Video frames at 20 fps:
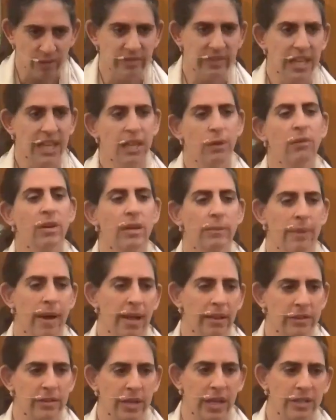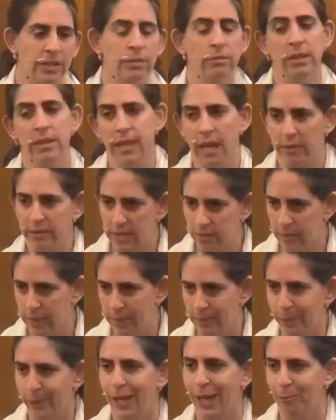I don't think you can apologize to a thousand
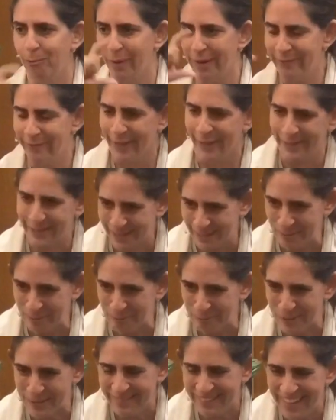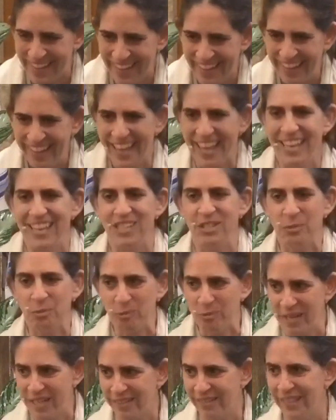people in one fell swoop. It is
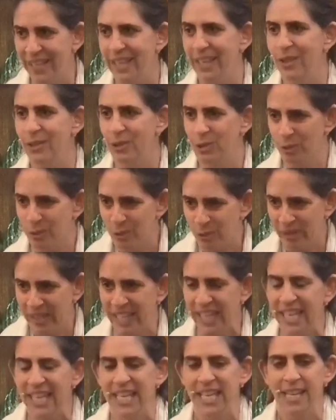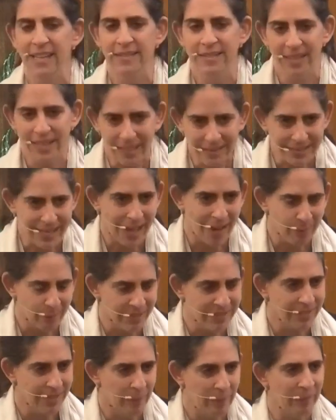really, truly sitting down
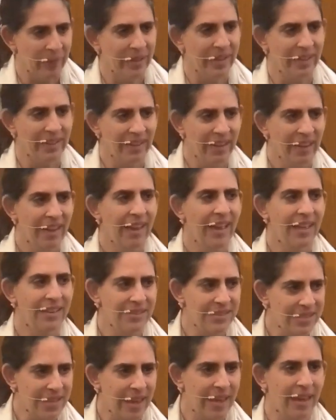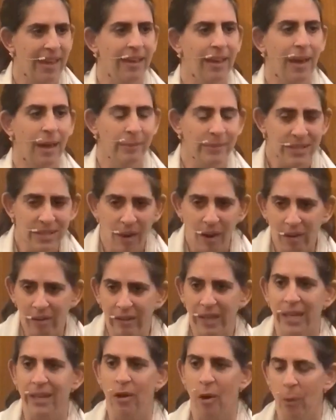with someone and saying, I'm
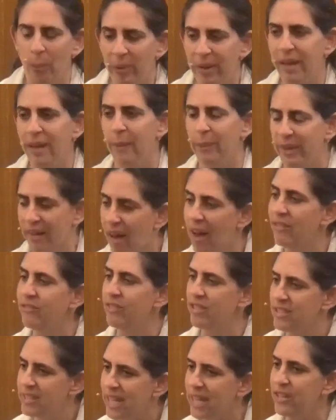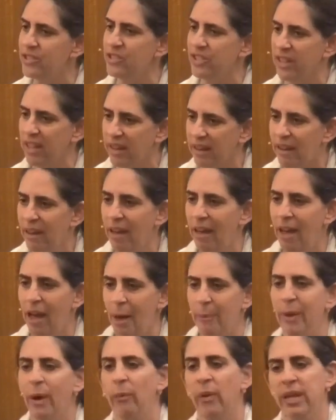sorry, and opening up a conversation
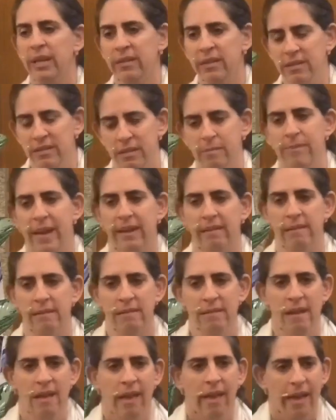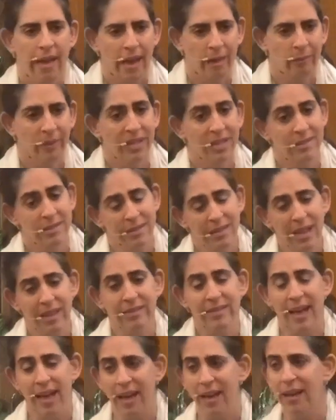about what you can do better. And when you do
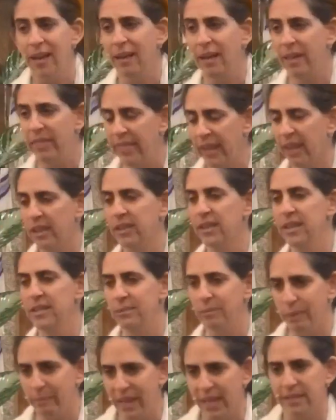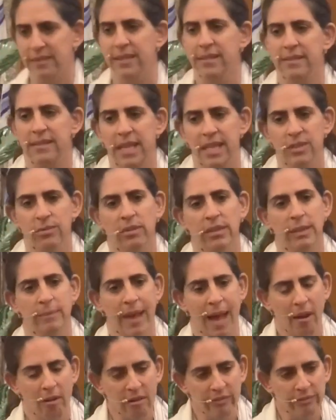that, that I think is what makes these days really
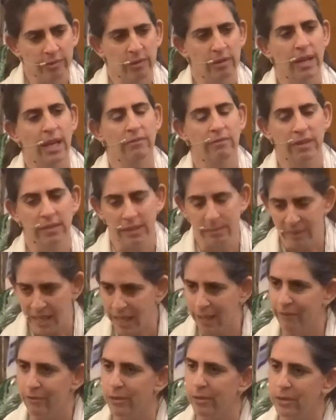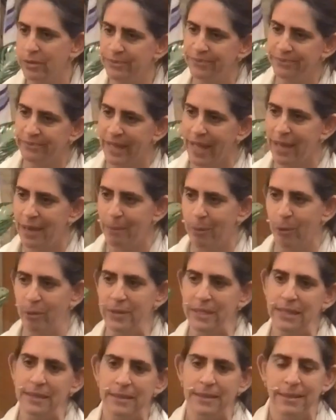powerful and really meaningful and
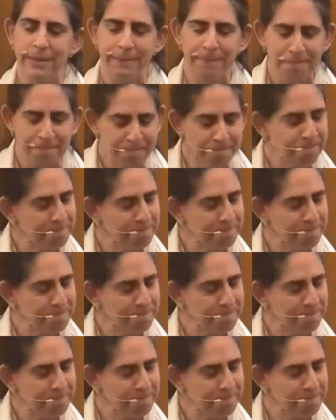important.